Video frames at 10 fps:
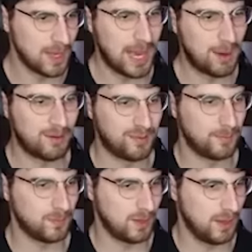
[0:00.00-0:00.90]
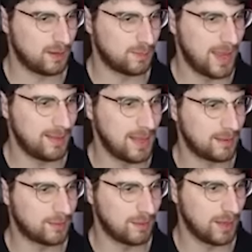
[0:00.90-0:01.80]
However, it is mainly
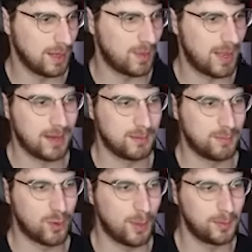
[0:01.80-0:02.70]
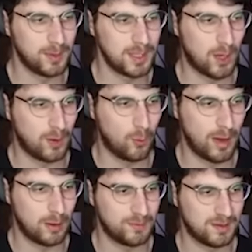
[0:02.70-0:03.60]
asleep and probably not
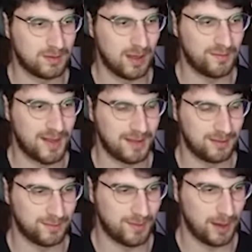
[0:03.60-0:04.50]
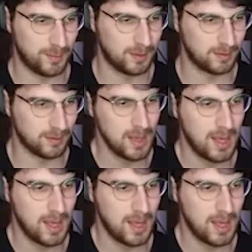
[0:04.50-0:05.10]
aware of itself and its environment.